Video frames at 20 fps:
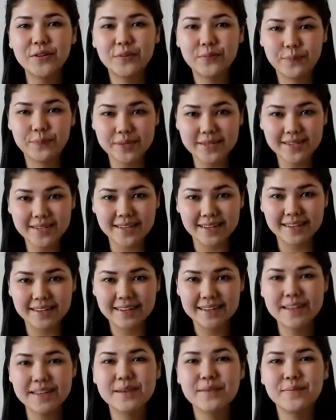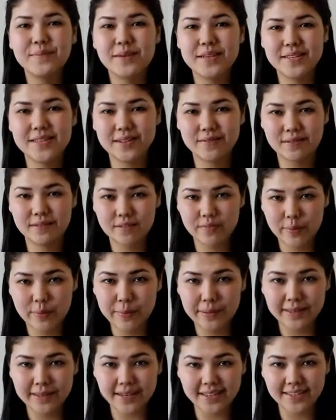of Pisa, best known as
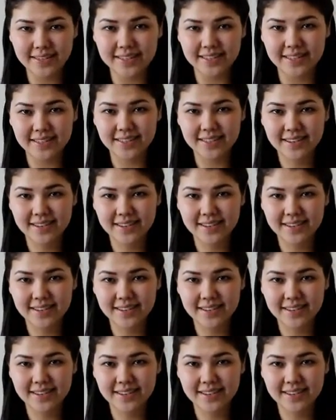Fibonacci,